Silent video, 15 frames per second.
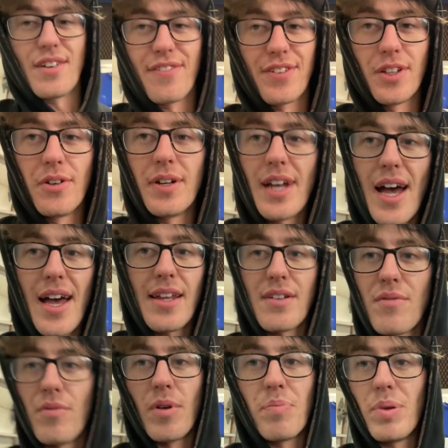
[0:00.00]
a
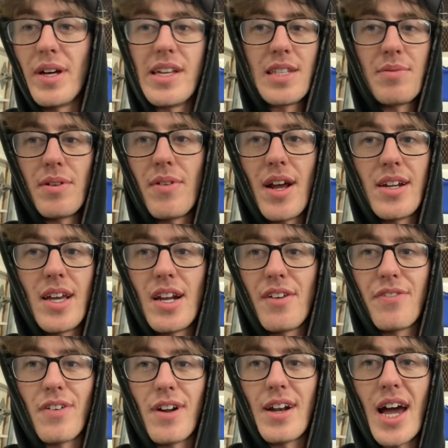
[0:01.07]
Fluidyne replacement radiator
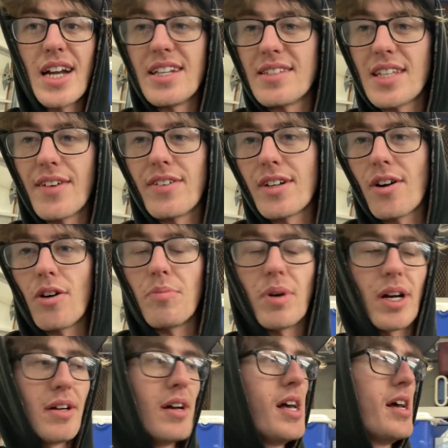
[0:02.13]
for a 97 Cobra.